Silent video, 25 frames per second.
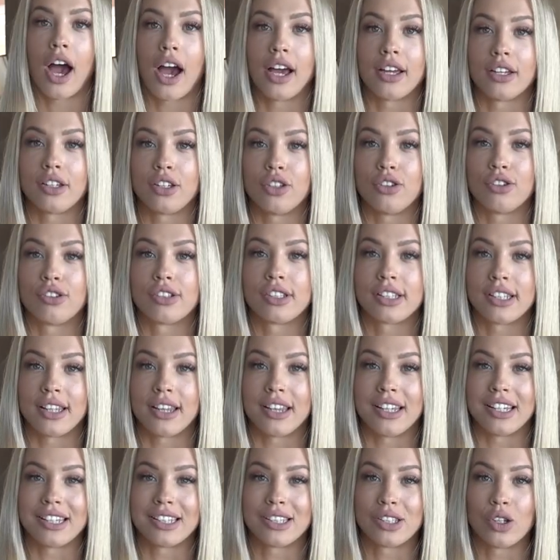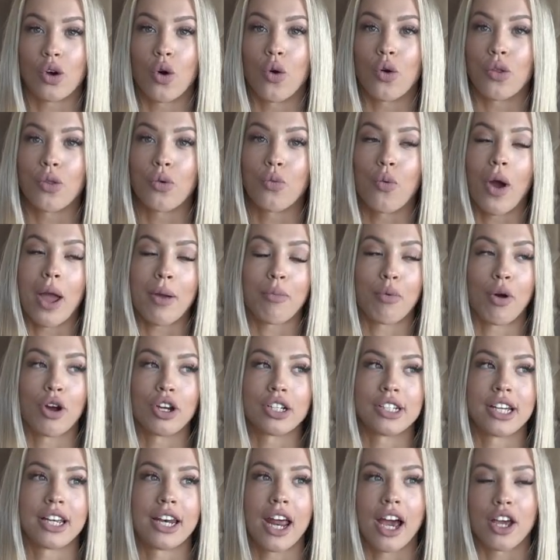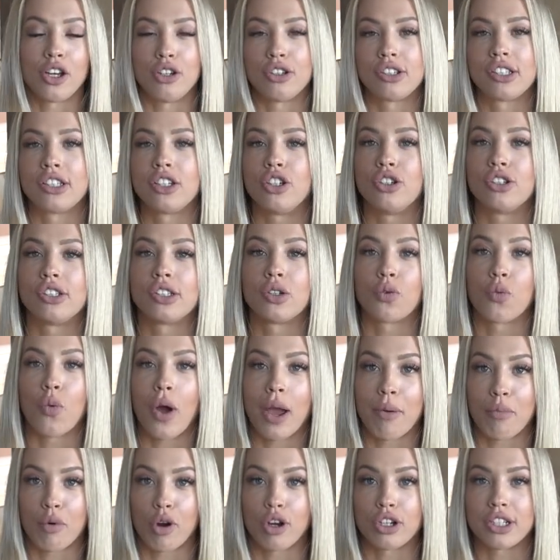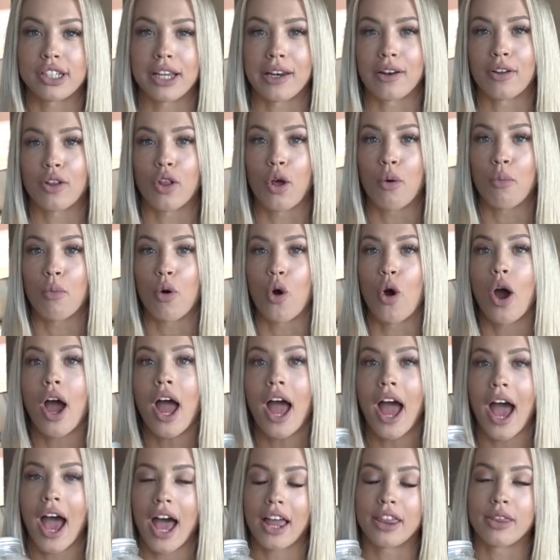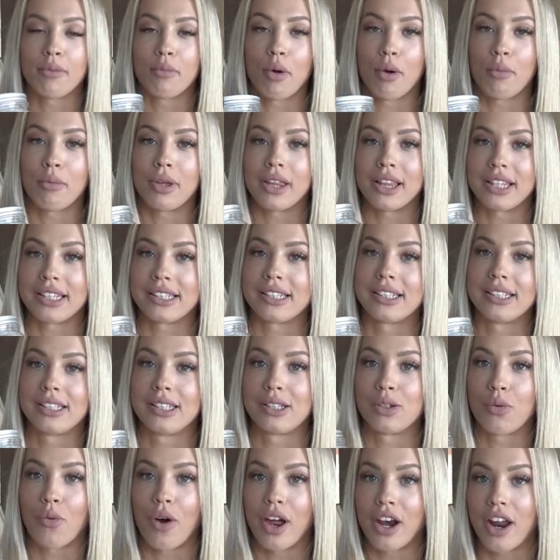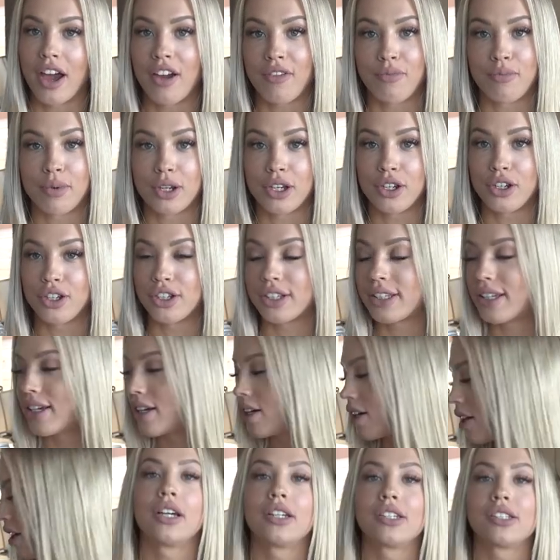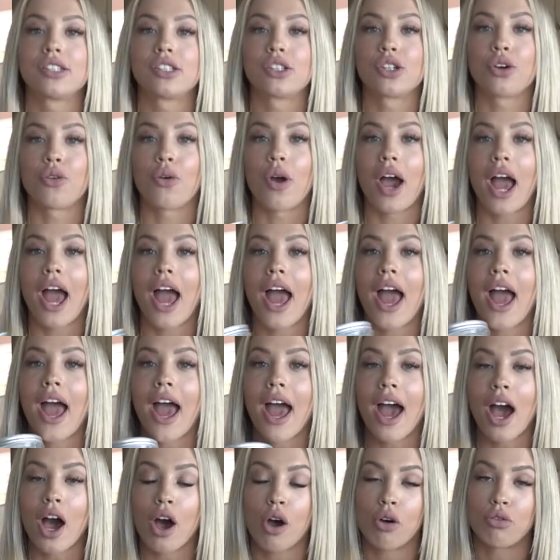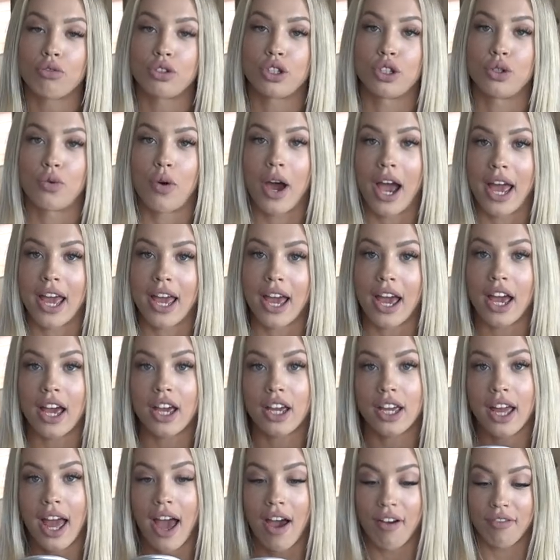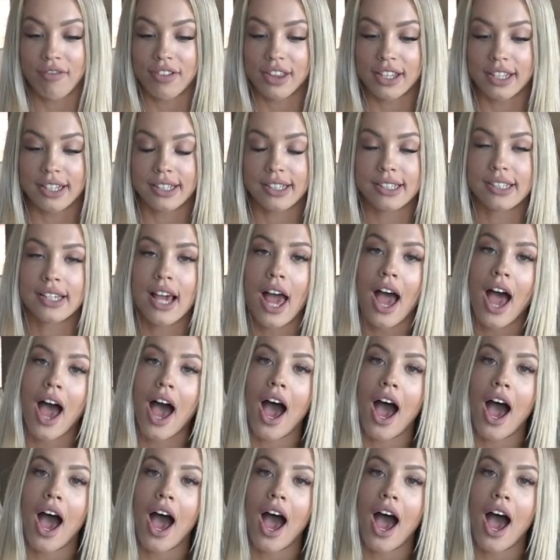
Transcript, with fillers: I use this or the whey protein. I used to use the whey protein a lot more. At the moment, this is the one I've been using. So how do I have this?